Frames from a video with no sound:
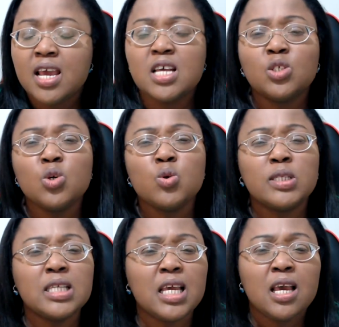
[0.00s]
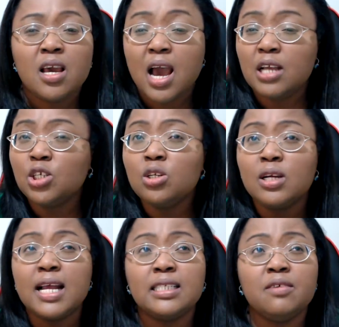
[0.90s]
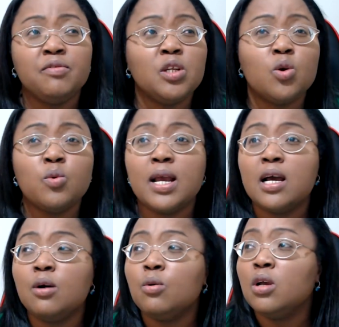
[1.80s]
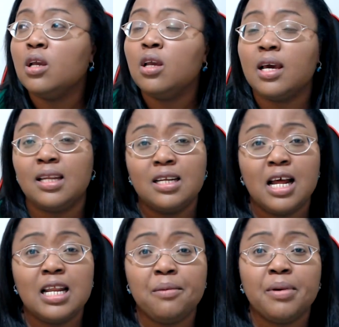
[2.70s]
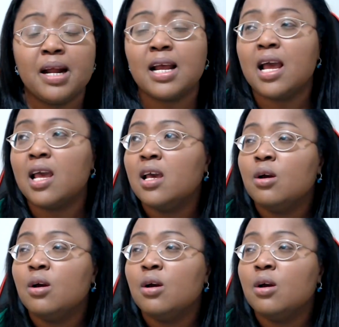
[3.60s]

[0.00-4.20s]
And so you see, I showed you guys a video where an Anambra guy,